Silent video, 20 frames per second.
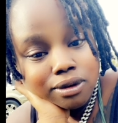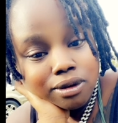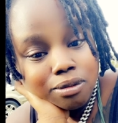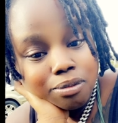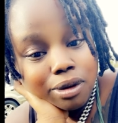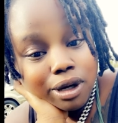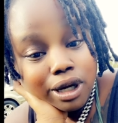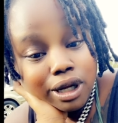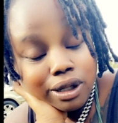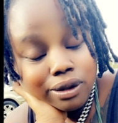
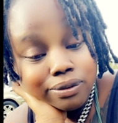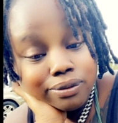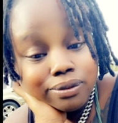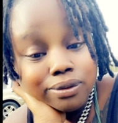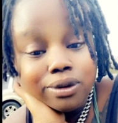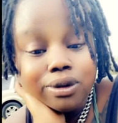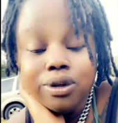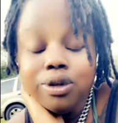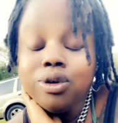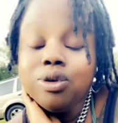But
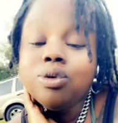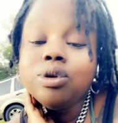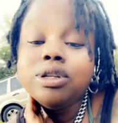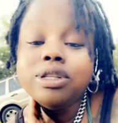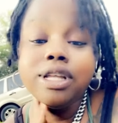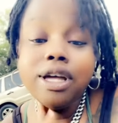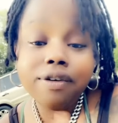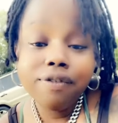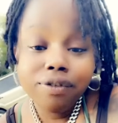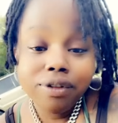you are
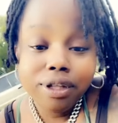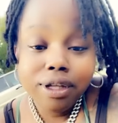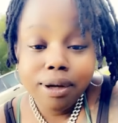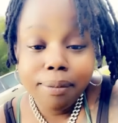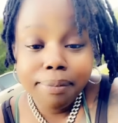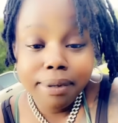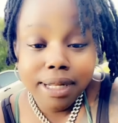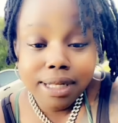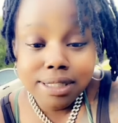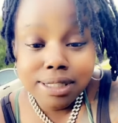definitely a
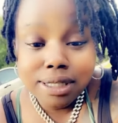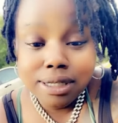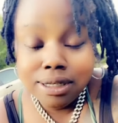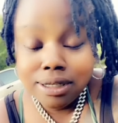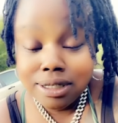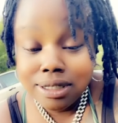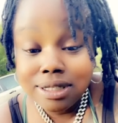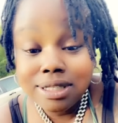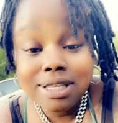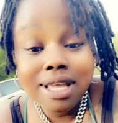blessing
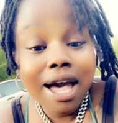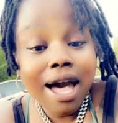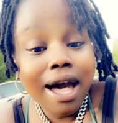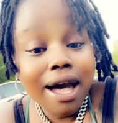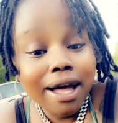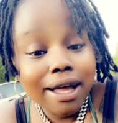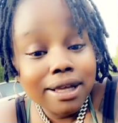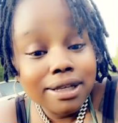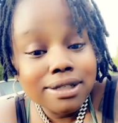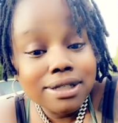in
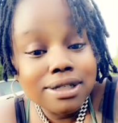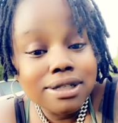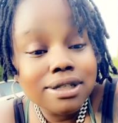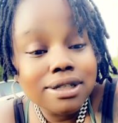disguise.